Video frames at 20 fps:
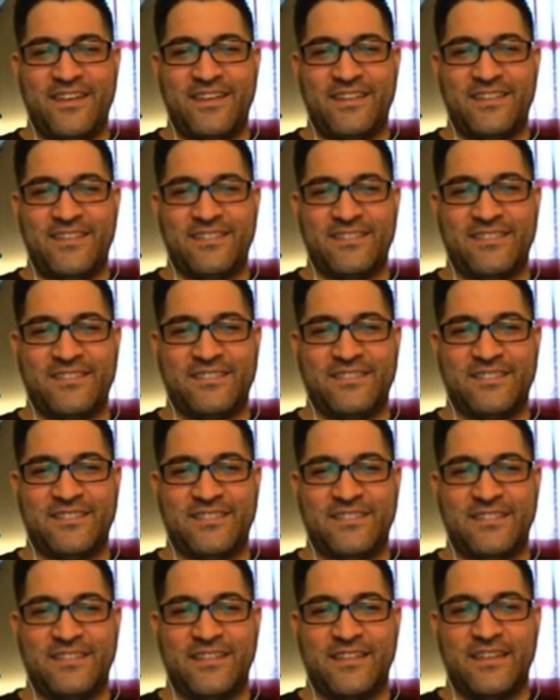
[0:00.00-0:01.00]

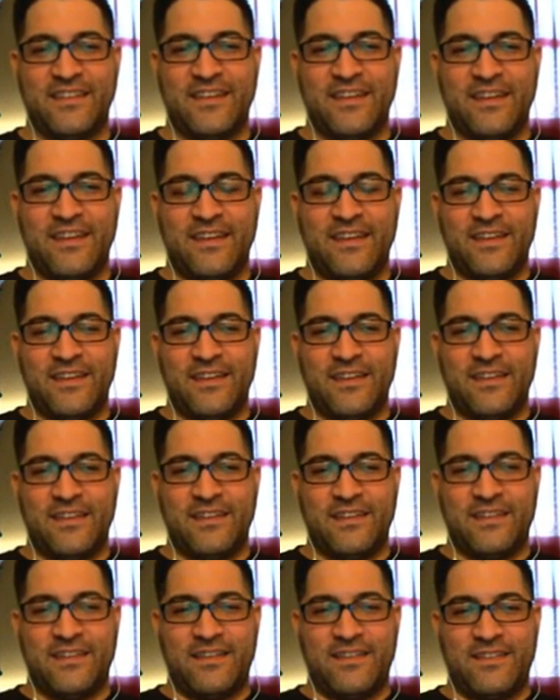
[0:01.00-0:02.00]

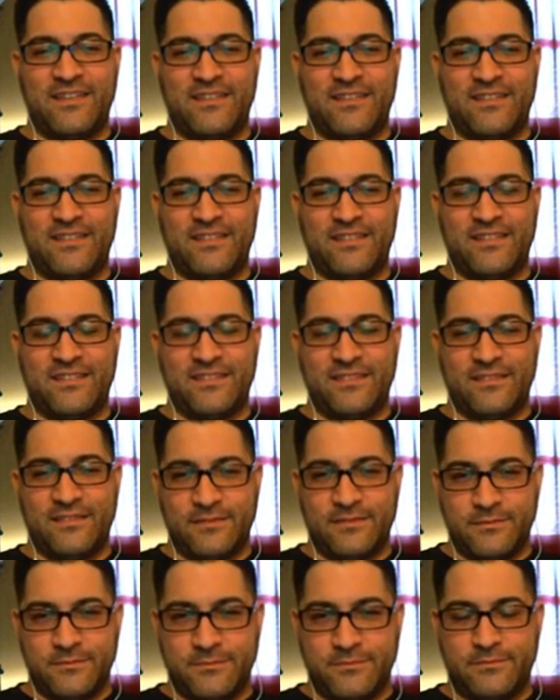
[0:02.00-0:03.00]

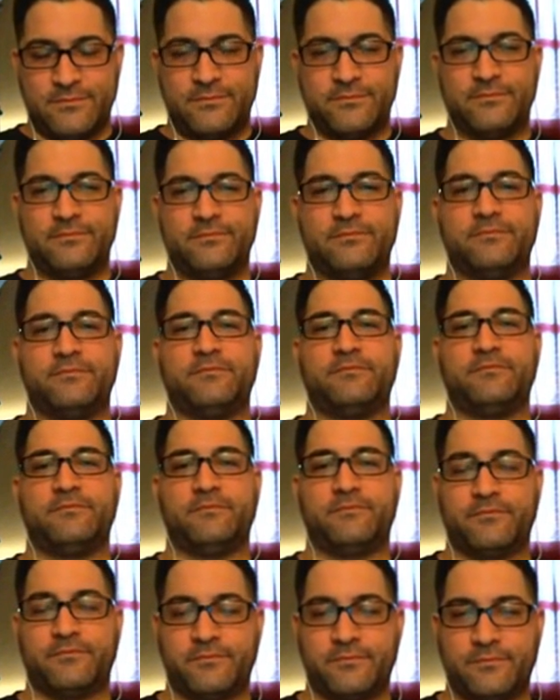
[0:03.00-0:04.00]

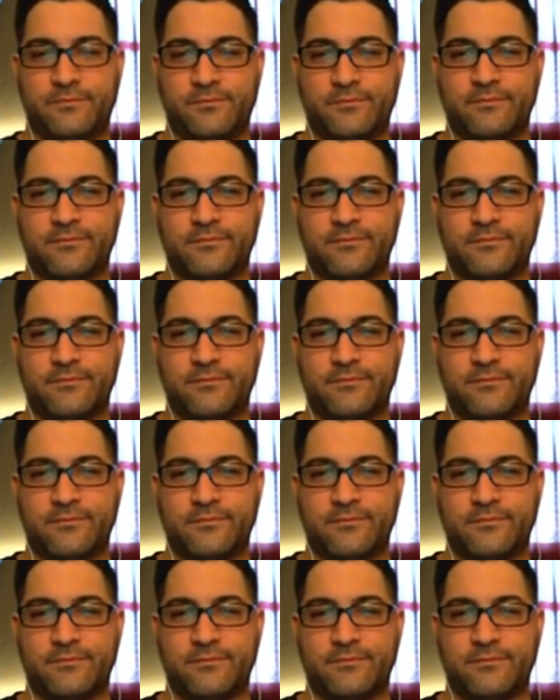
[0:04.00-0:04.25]
(silent)